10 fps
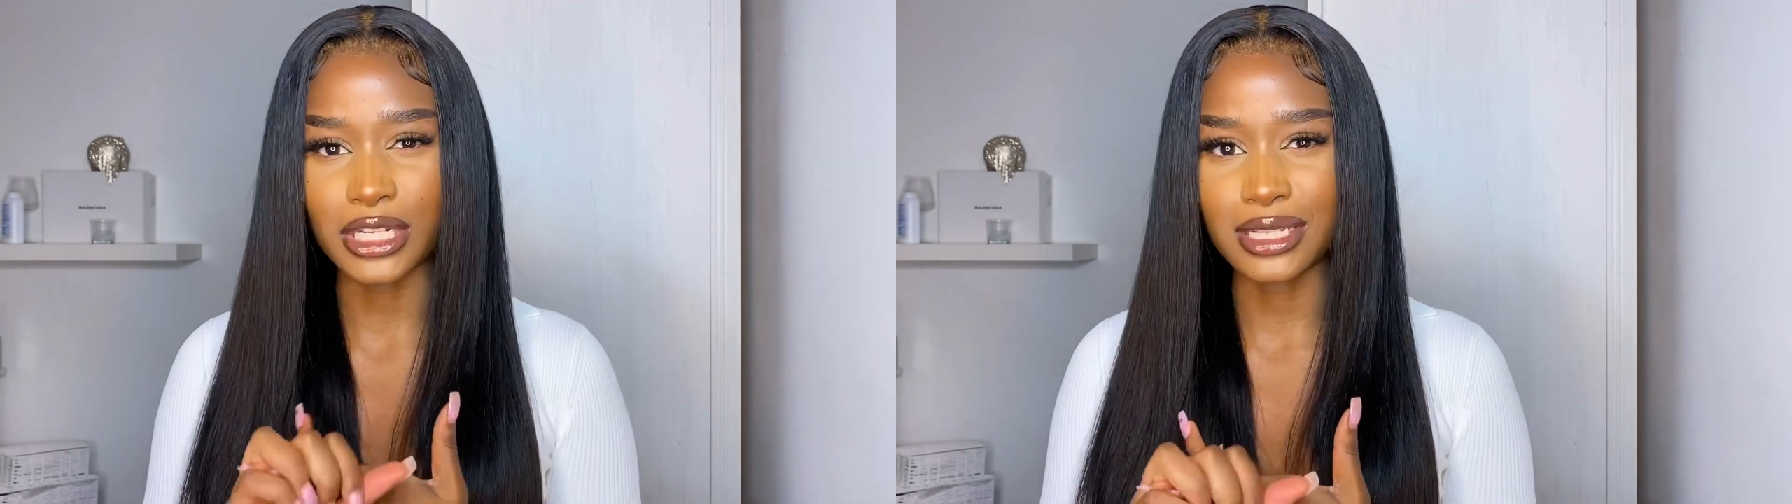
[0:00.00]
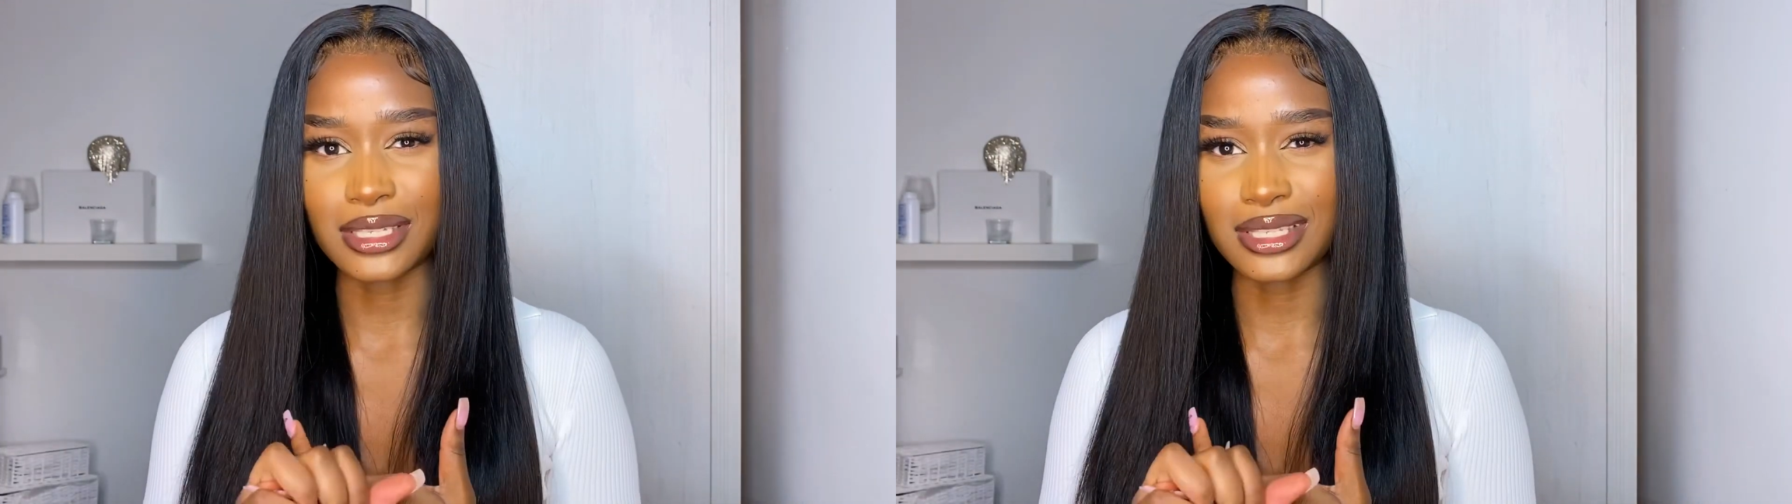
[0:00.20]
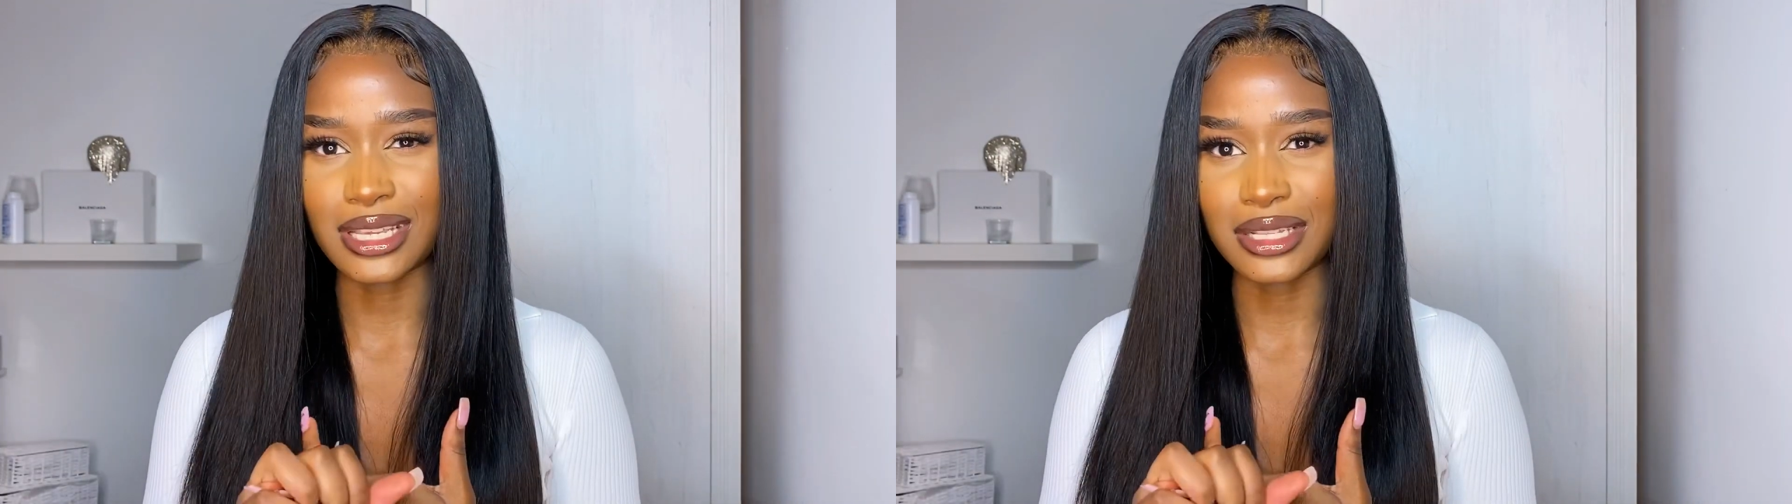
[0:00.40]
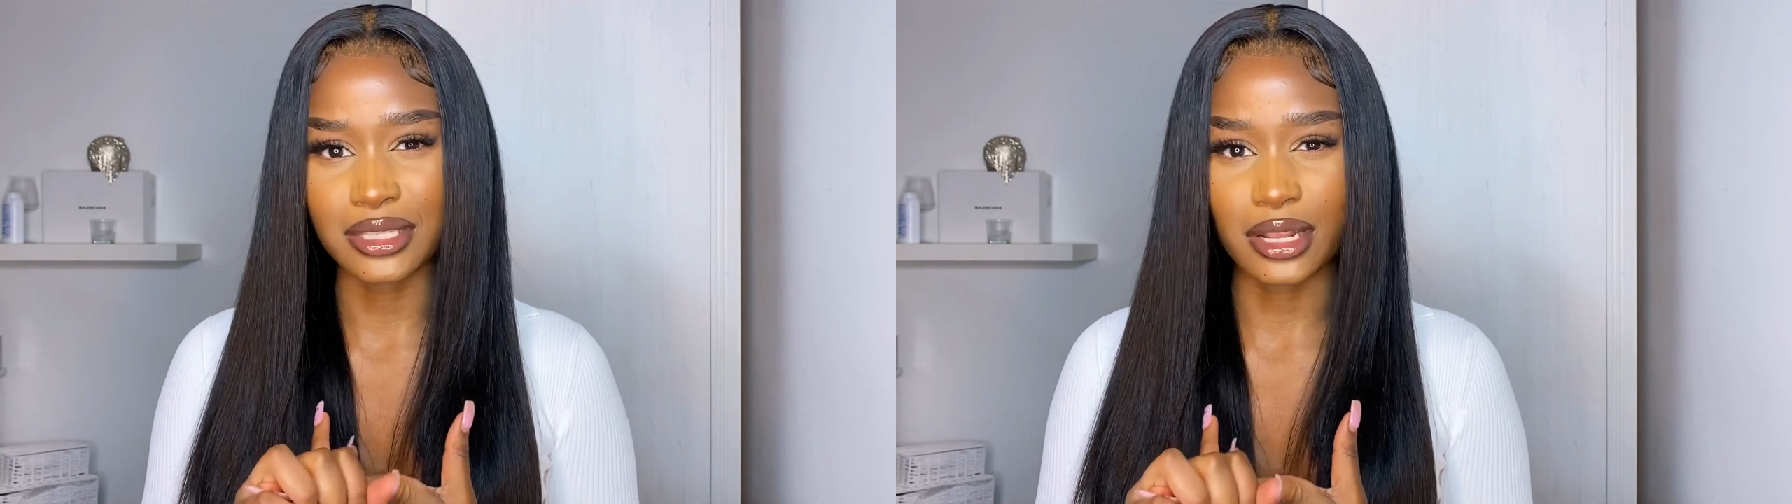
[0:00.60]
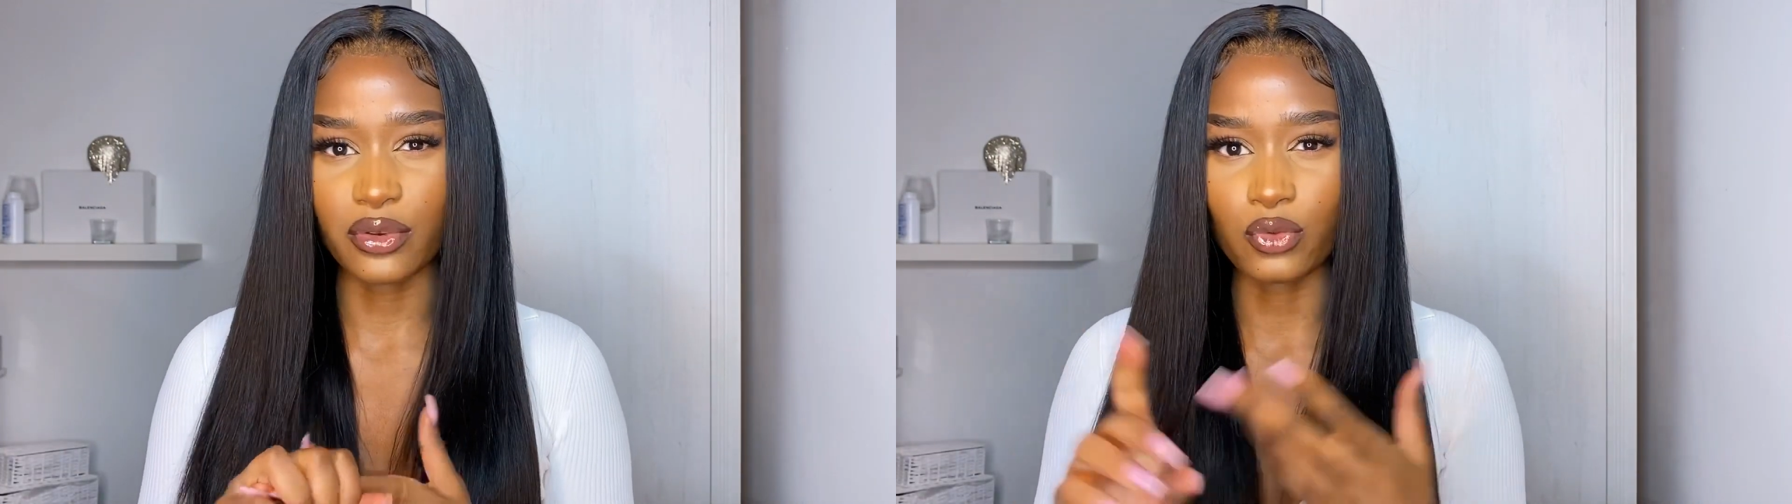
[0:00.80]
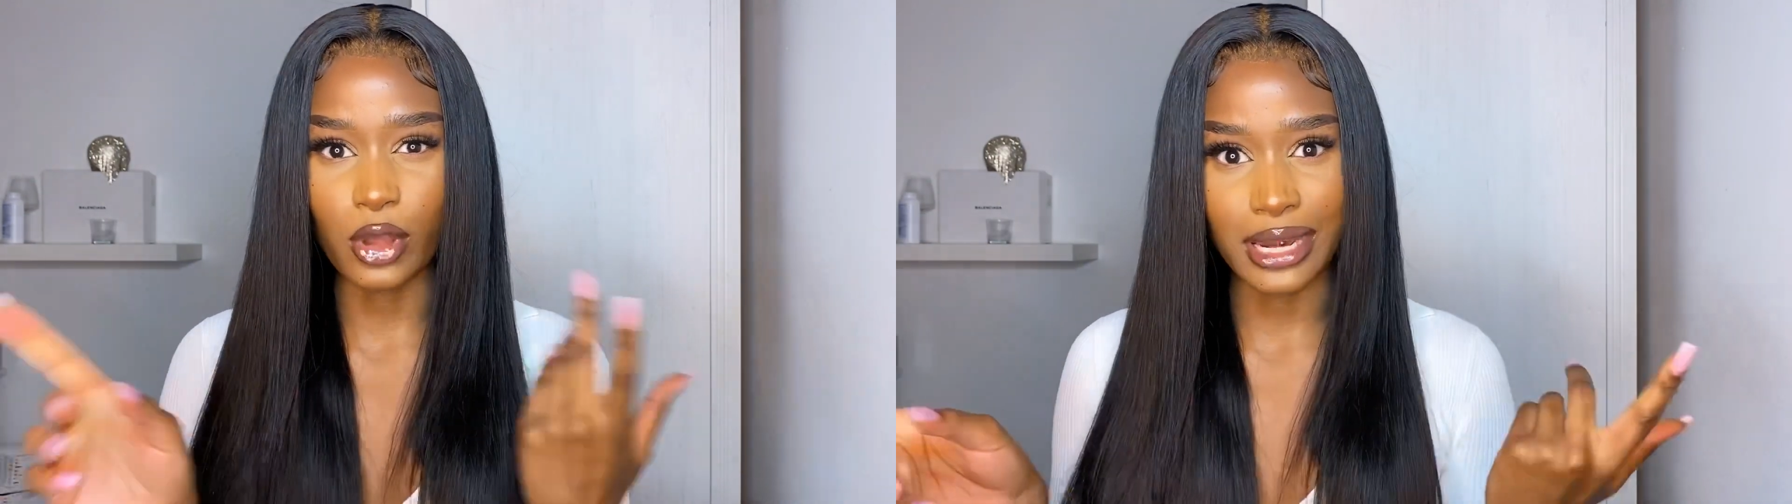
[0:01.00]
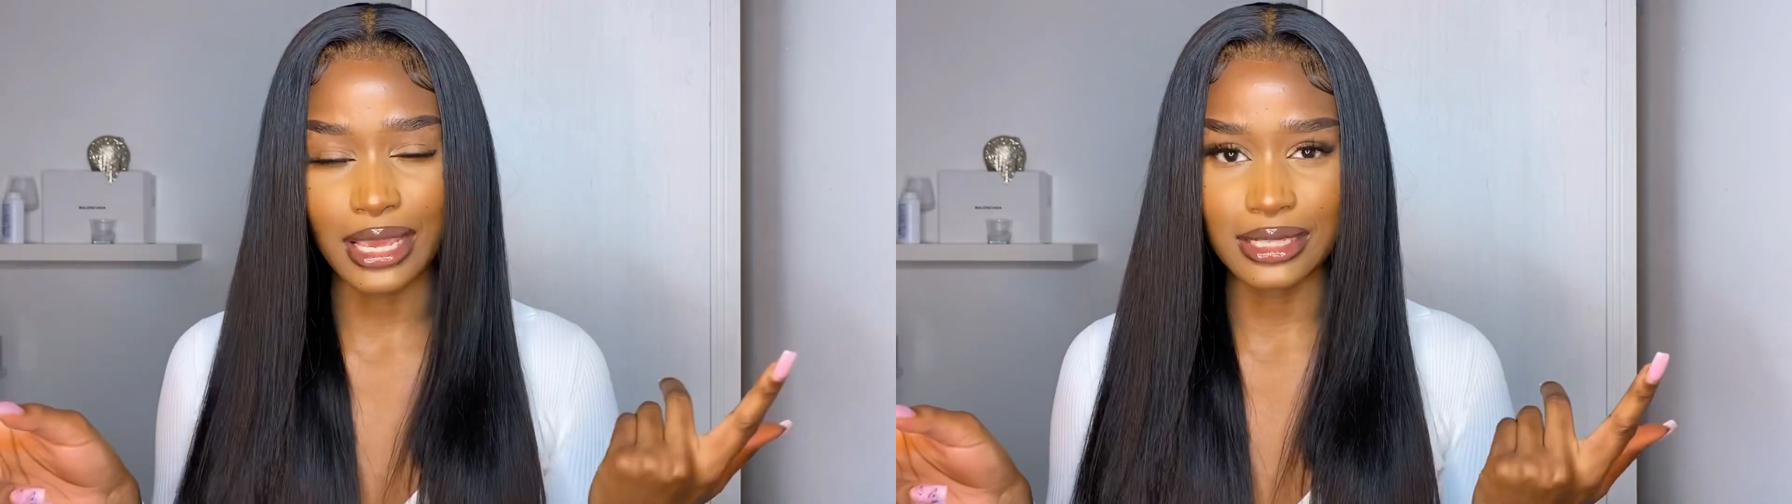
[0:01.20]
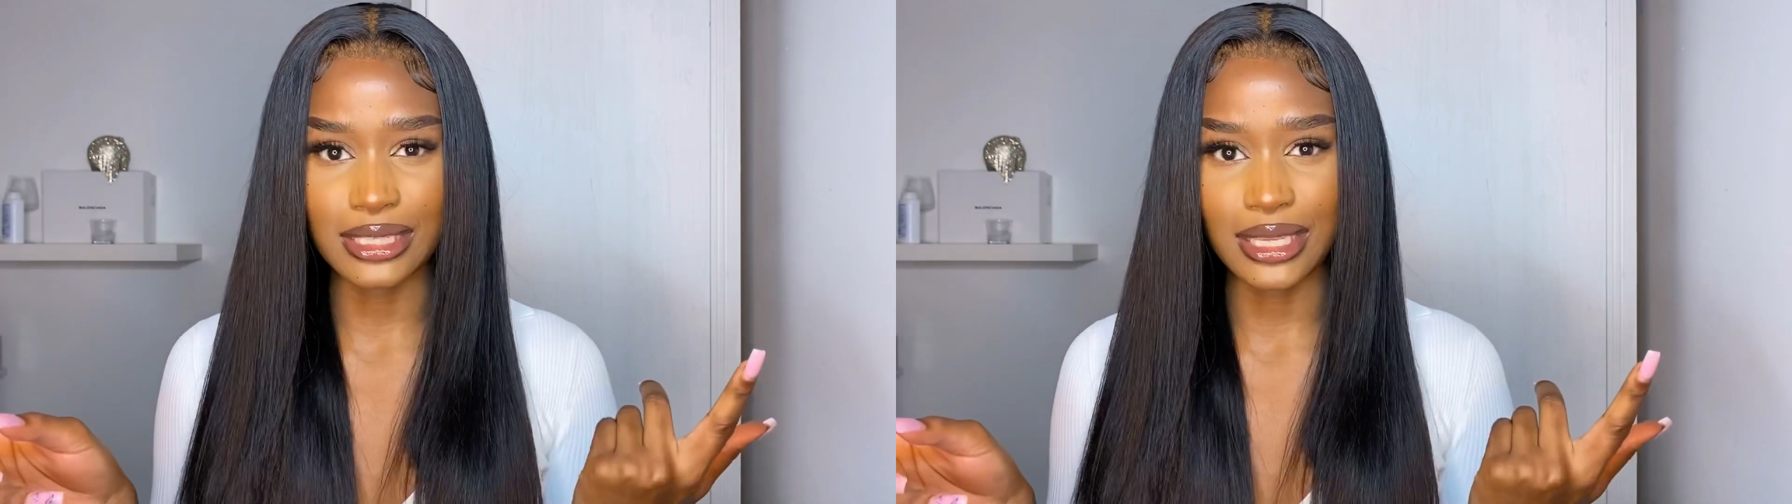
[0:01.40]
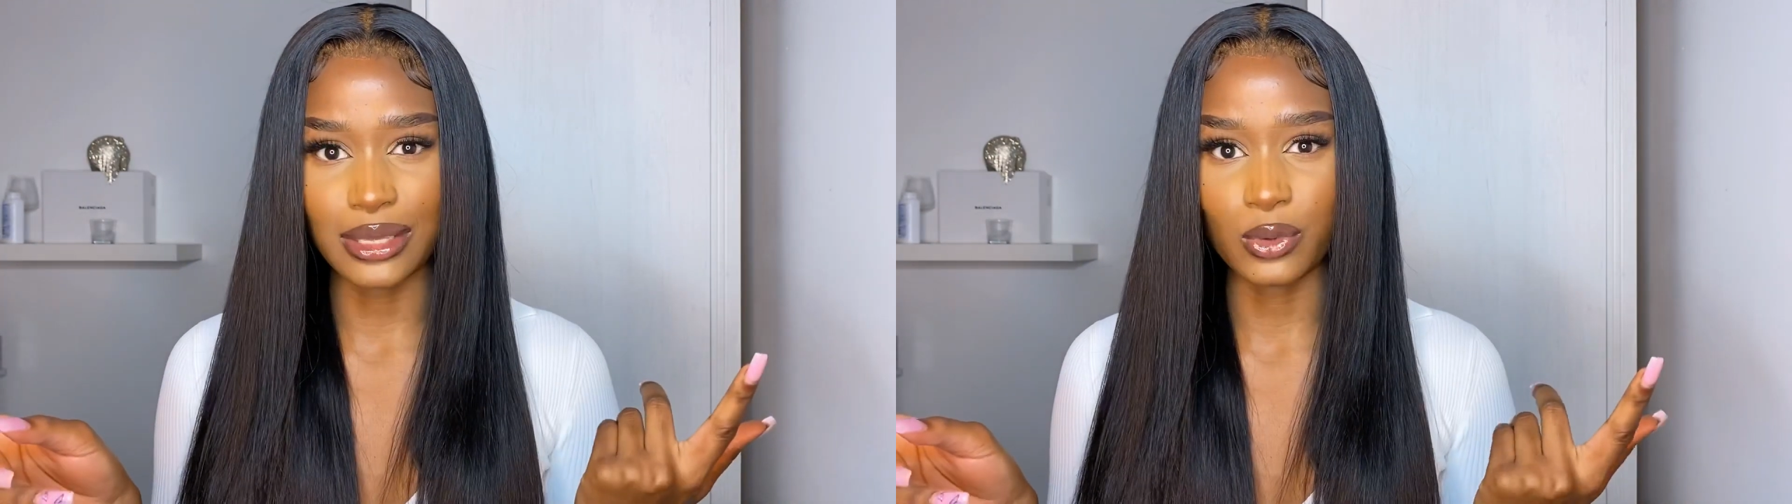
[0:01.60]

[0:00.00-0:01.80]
density instead of 180,